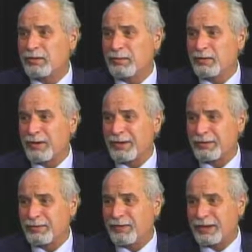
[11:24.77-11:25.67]
can be rather
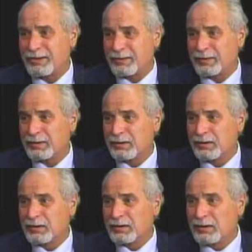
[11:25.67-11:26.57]
invasive.
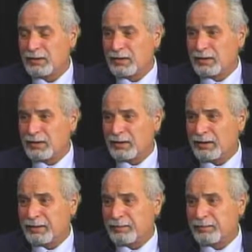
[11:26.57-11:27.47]

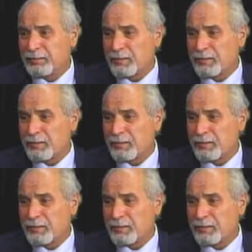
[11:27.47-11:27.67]
Mm-hmm.